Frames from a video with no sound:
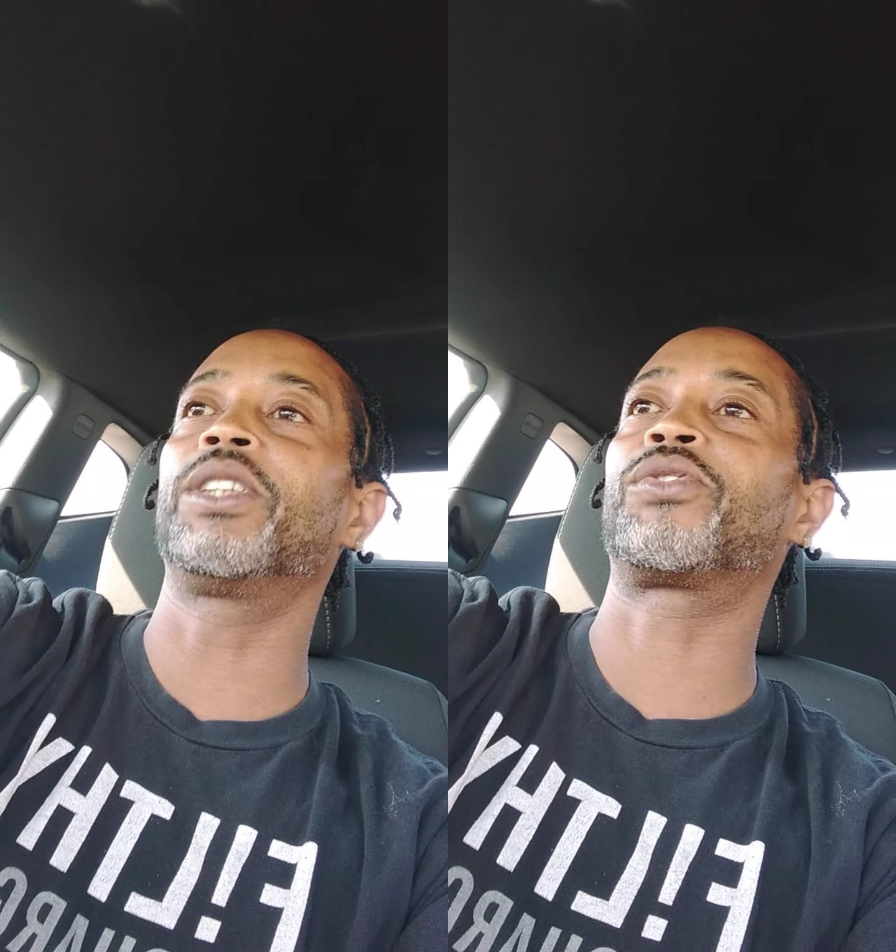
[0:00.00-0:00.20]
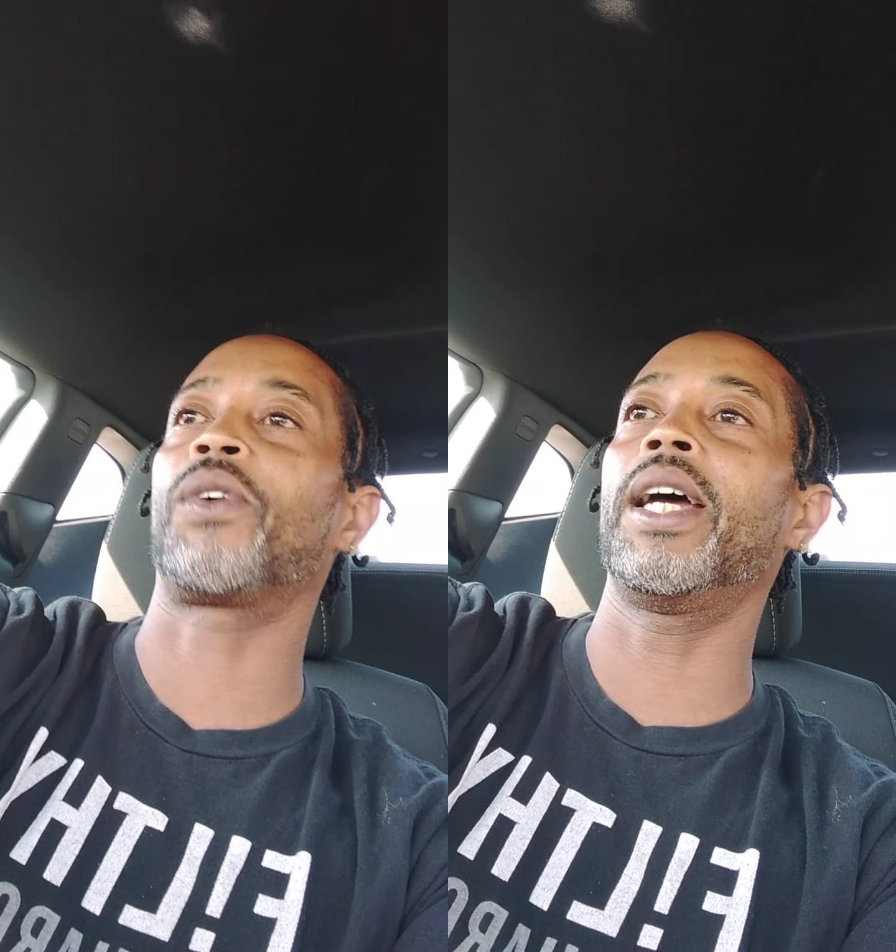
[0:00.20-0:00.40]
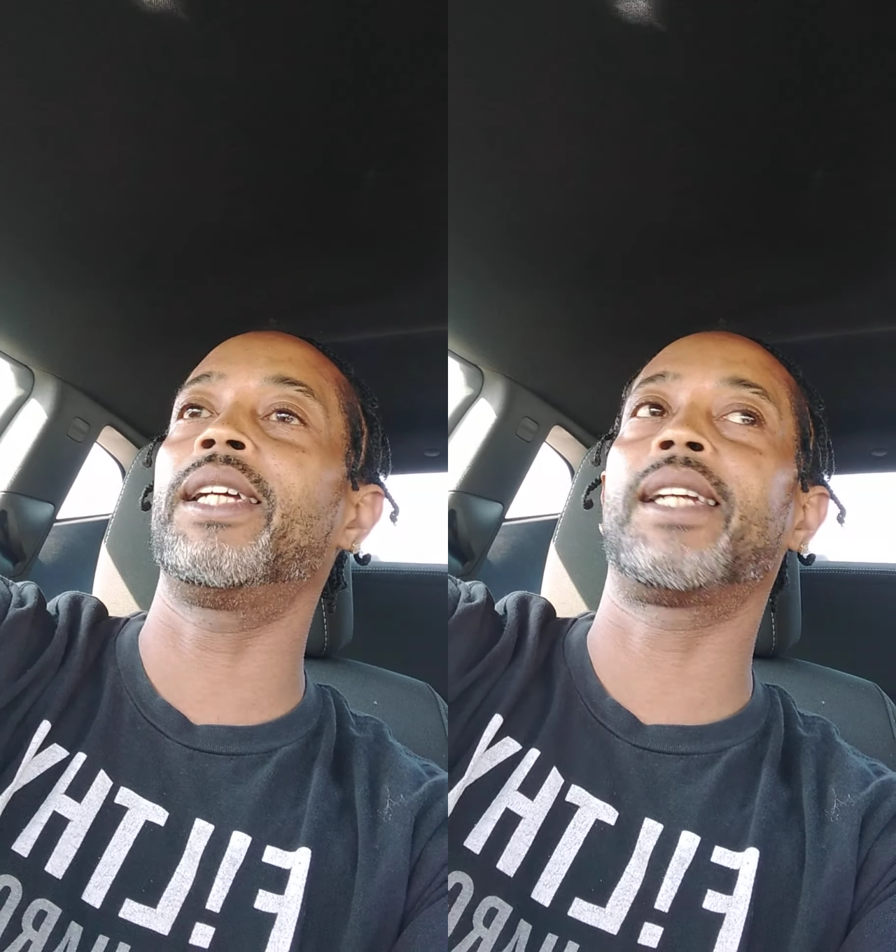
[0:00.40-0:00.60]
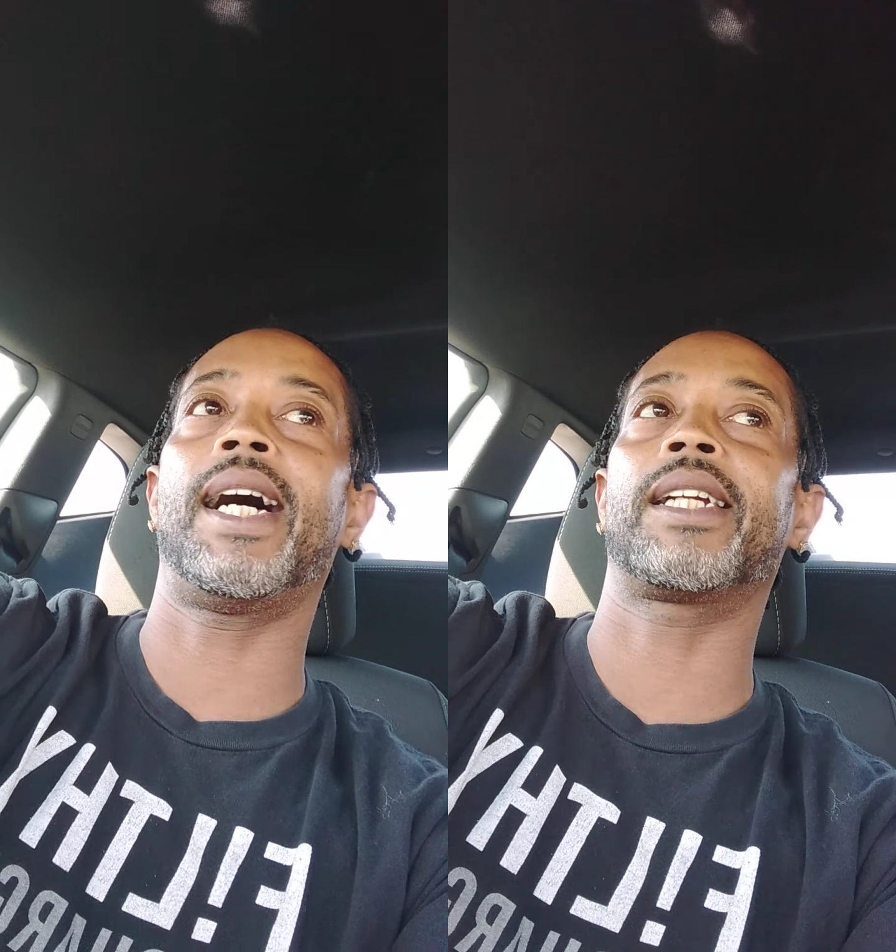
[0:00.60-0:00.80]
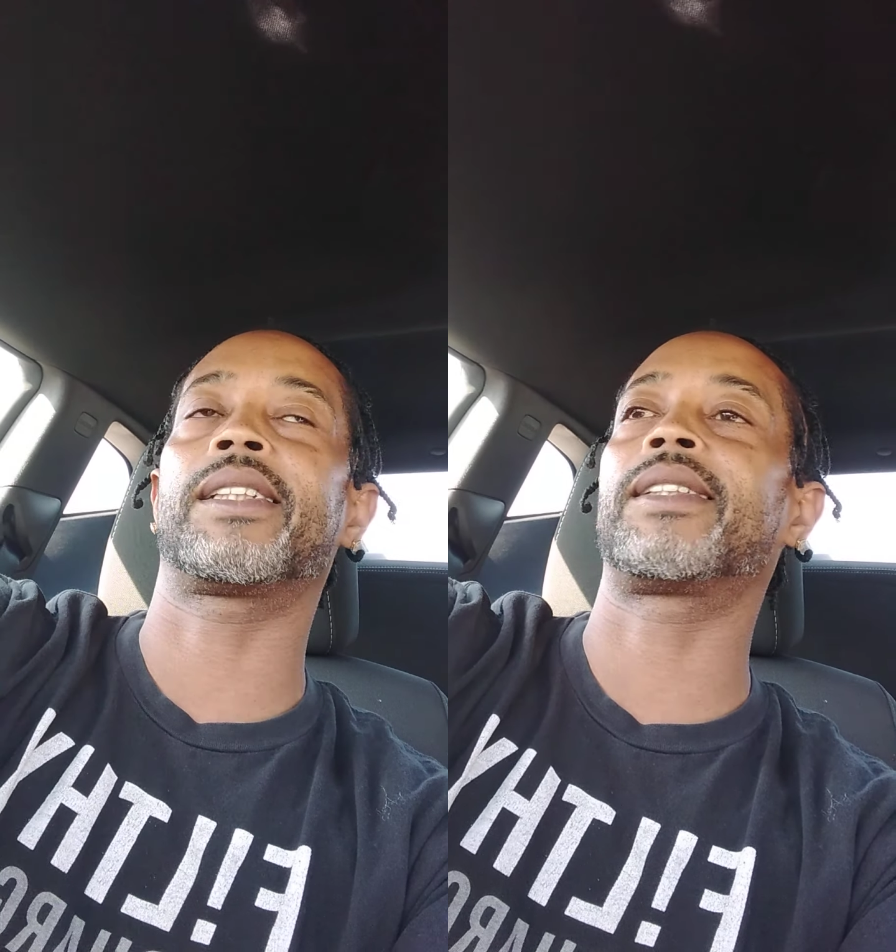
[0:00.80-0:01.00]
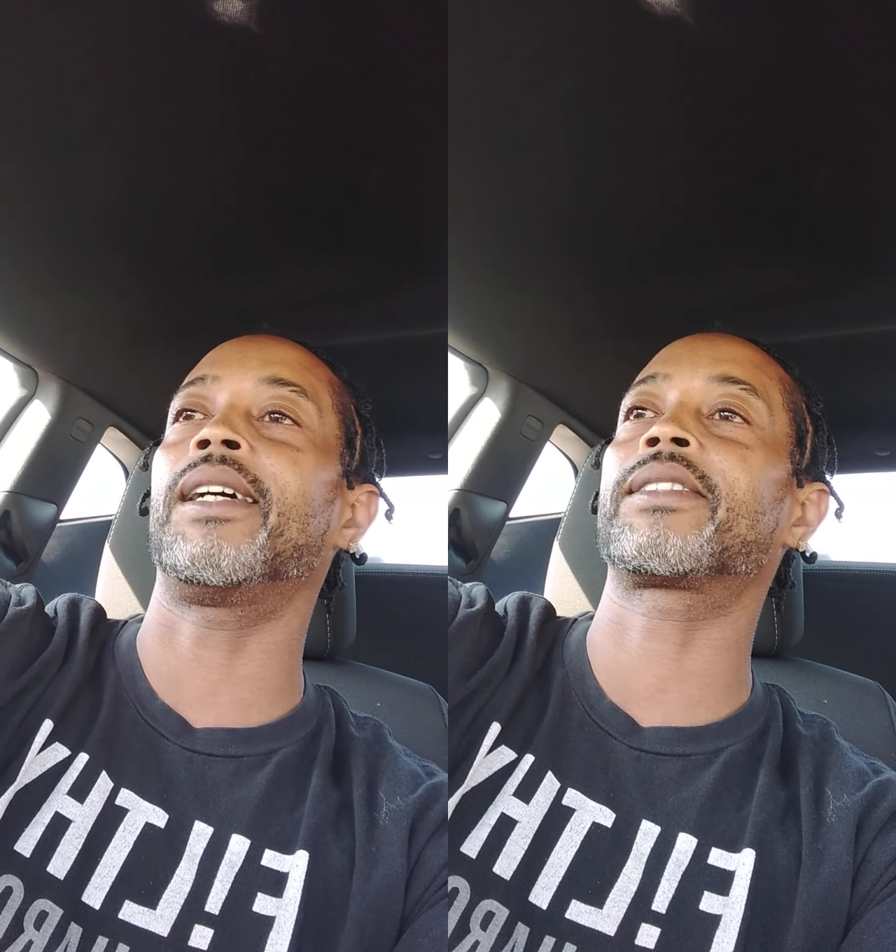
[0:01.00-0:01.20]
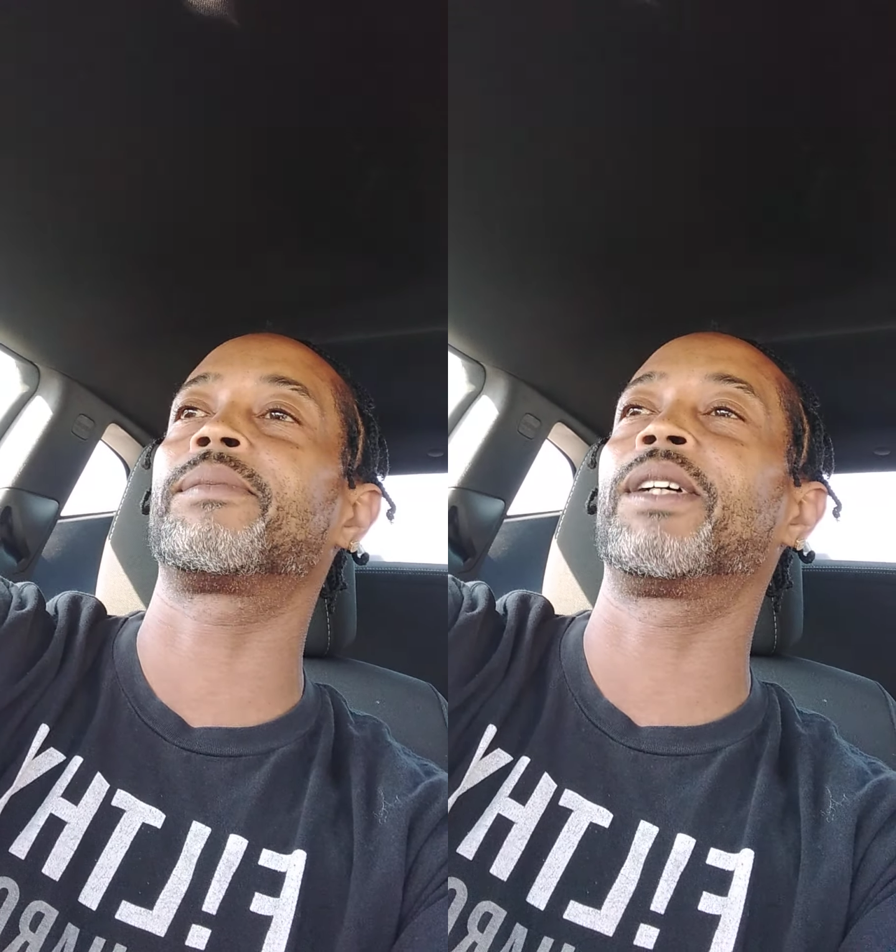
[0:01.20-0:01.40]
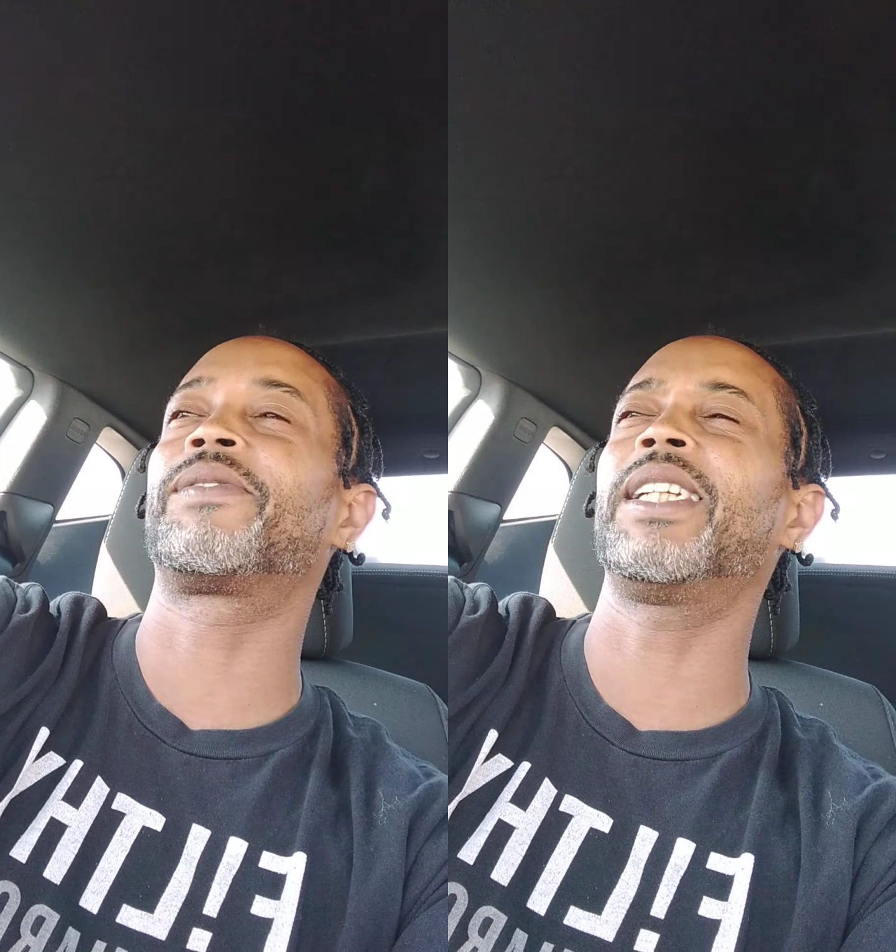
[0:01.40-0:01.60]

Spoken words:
trained to how to talk to them.